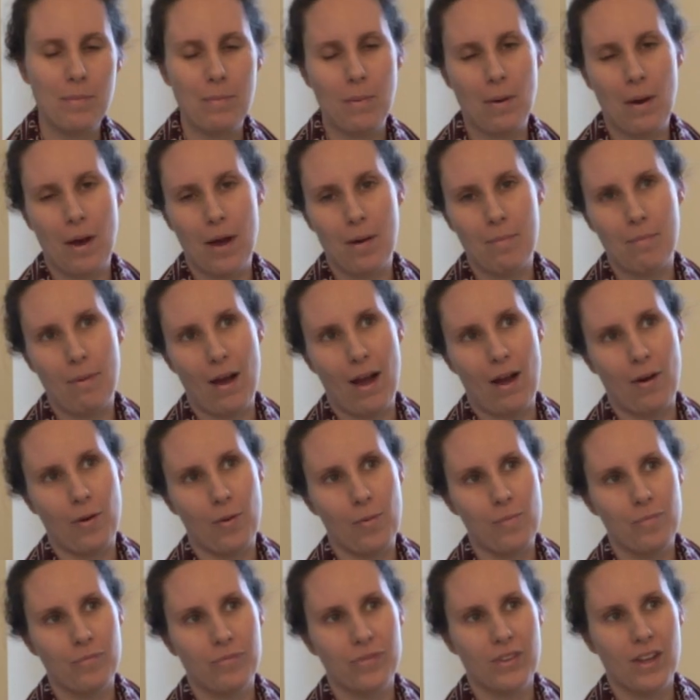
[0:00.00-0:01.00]
put
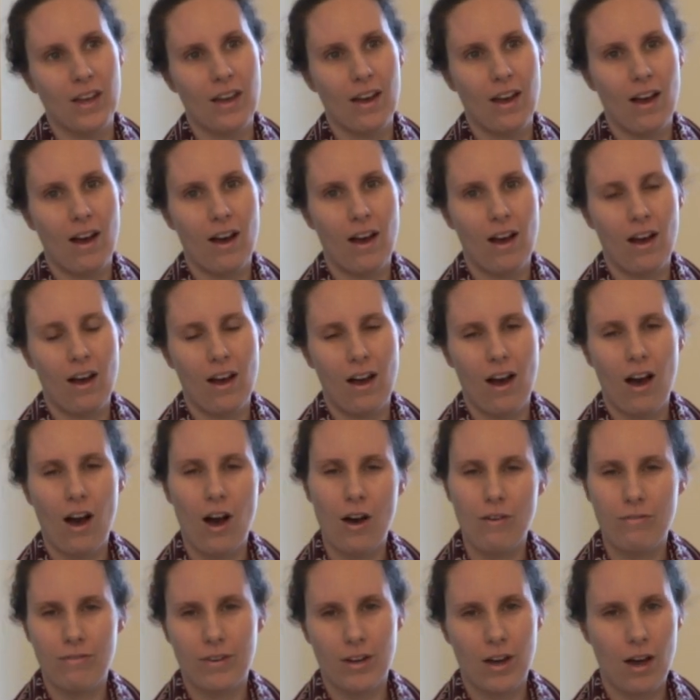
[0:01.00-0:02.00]
about
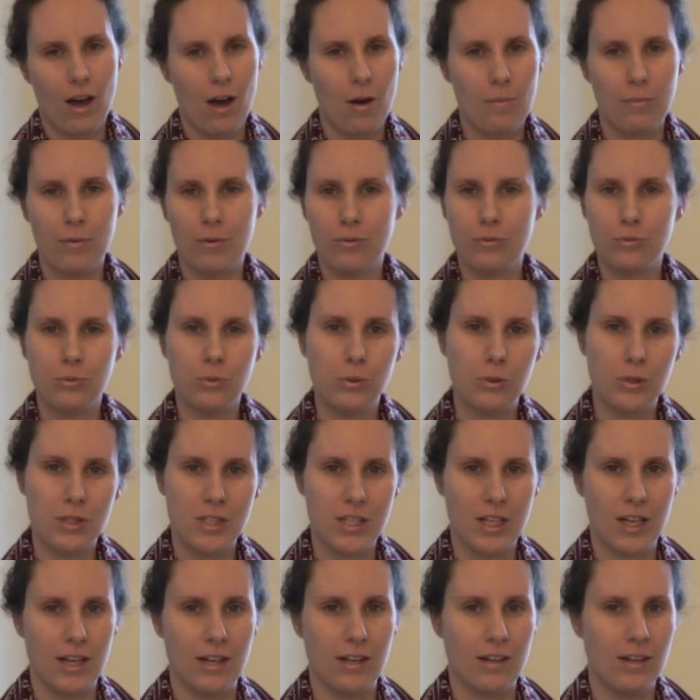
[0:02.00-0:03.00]
half a cup of
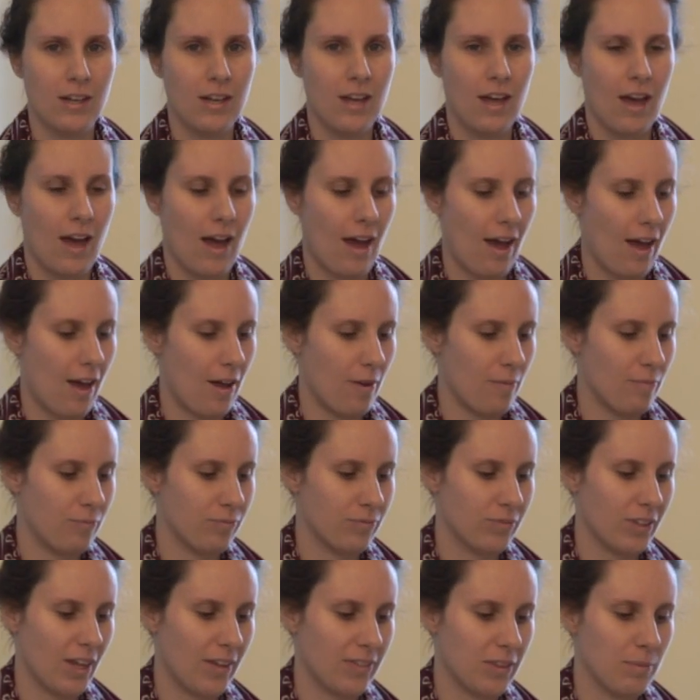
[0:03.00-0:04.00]
water
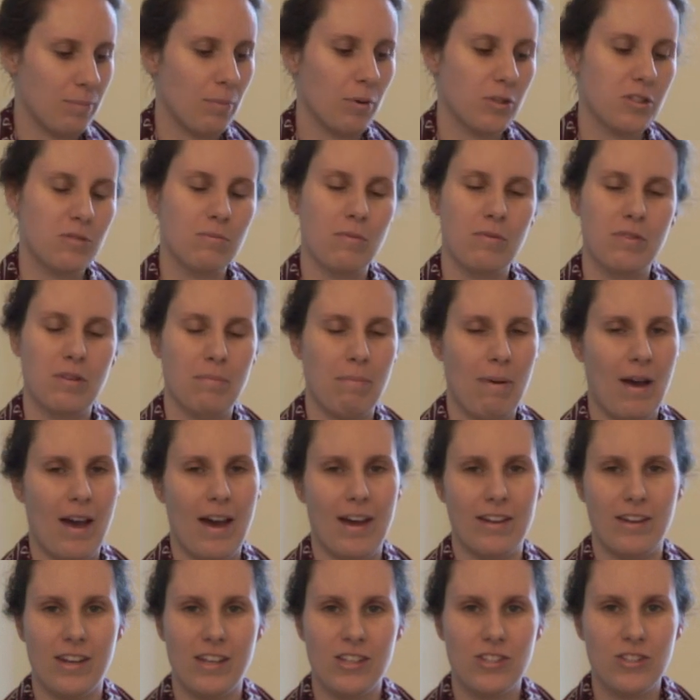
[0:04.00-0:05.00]
at the bottom of the
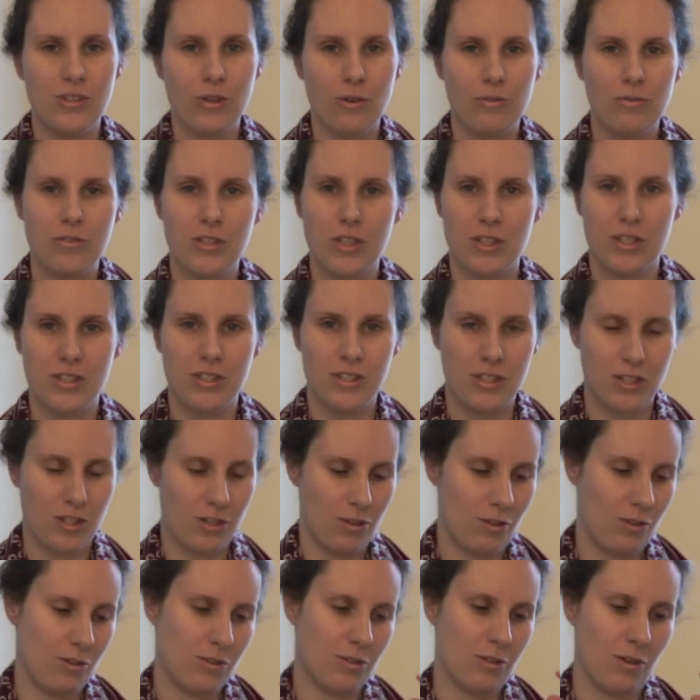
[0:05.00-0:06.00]
pan. It's sort of just
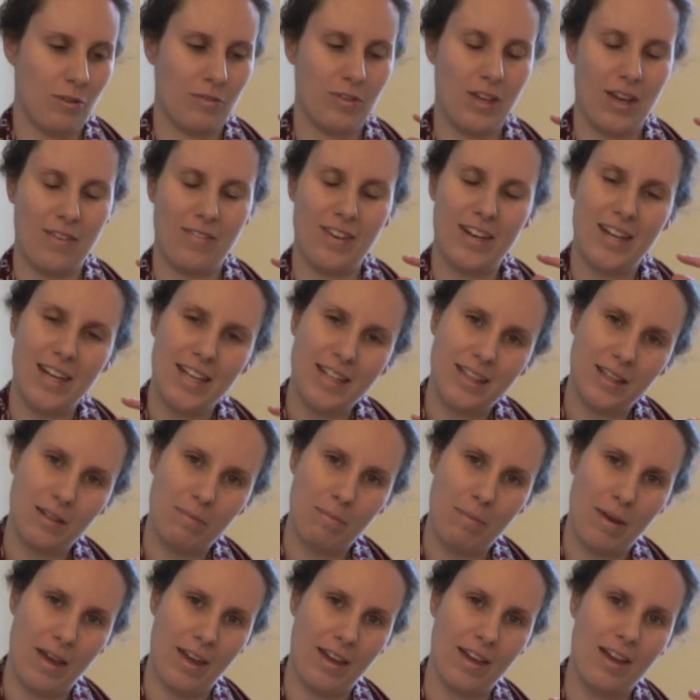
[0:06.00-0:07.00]
to sort of give a little
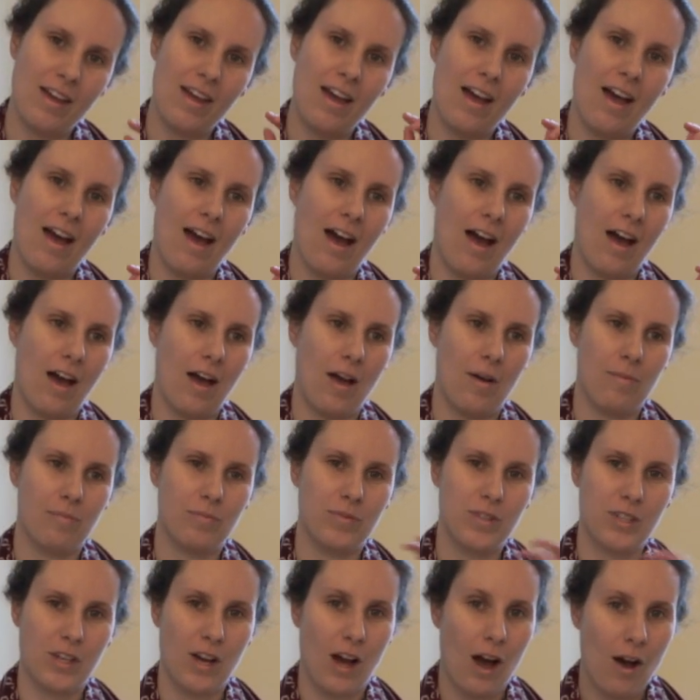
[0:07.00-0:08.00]
bit
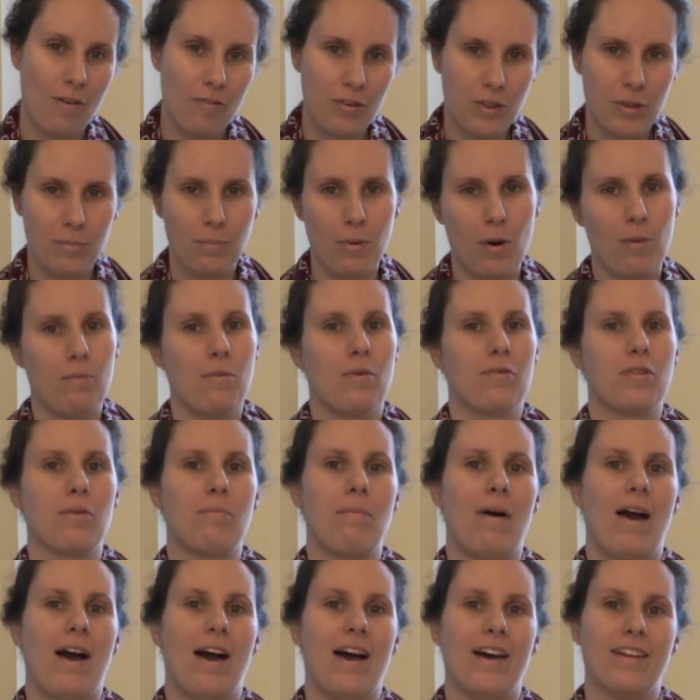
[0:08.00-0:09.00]
to cover the bottom of the
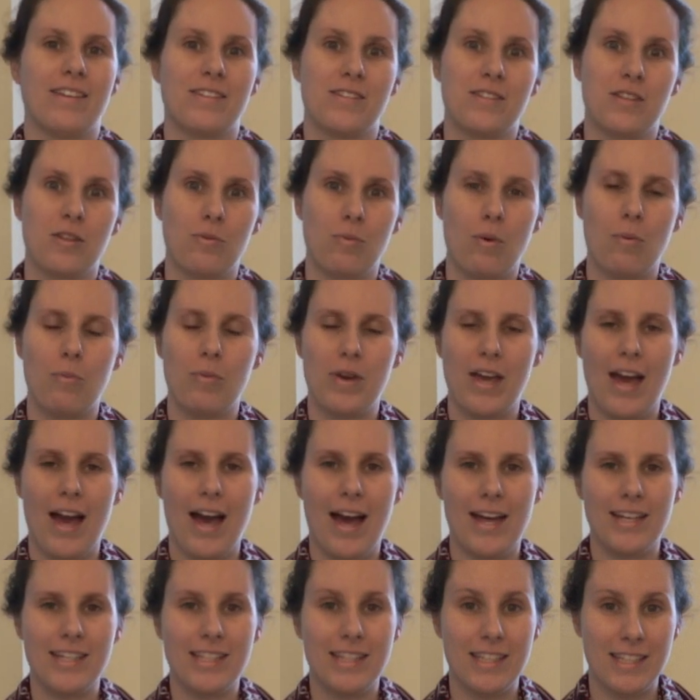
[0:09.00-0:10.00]
pan, so that when we
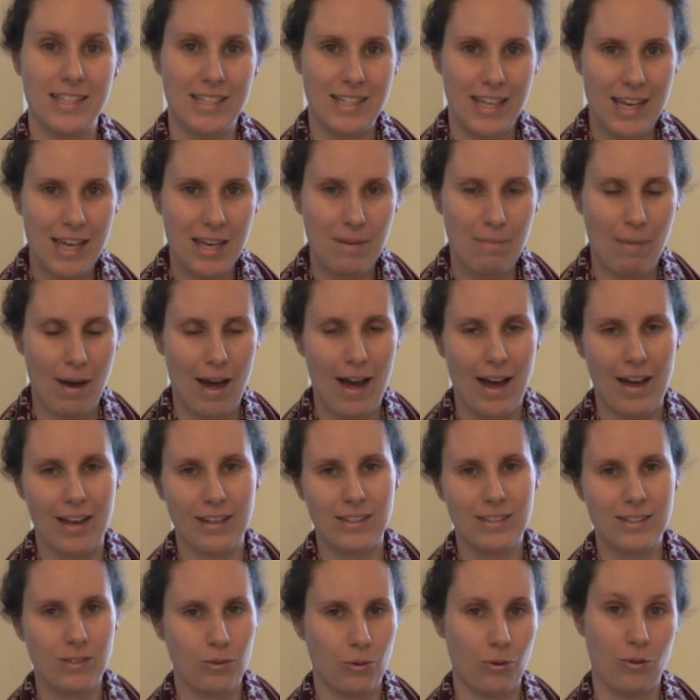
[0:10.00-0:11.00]
add the tea
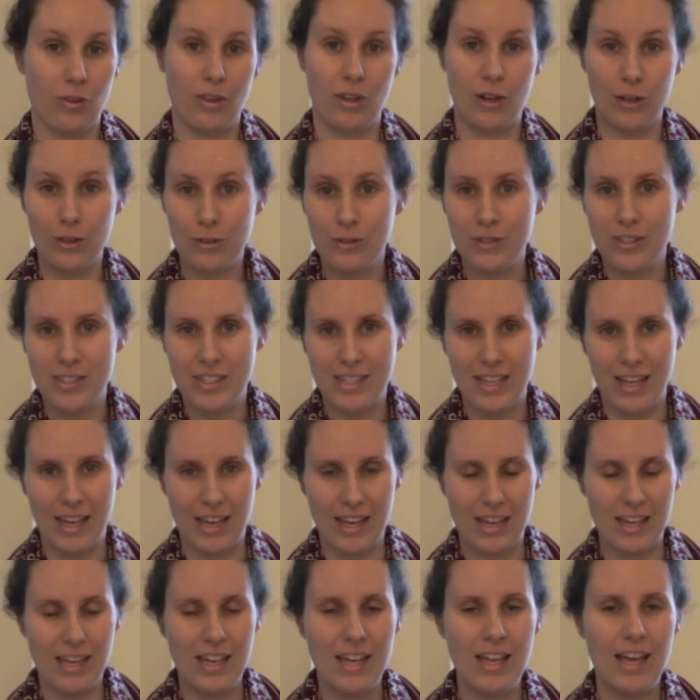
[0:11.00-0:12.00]
bags or the loose
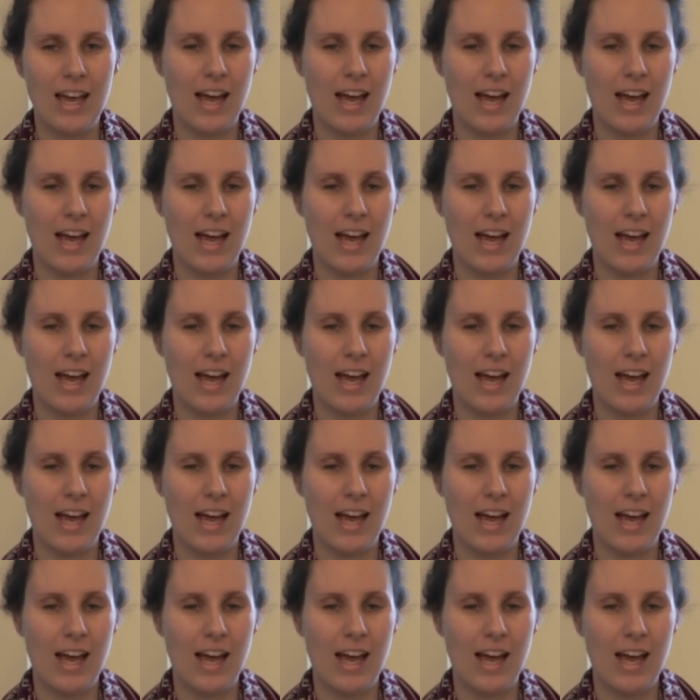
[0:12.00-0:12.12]
tea,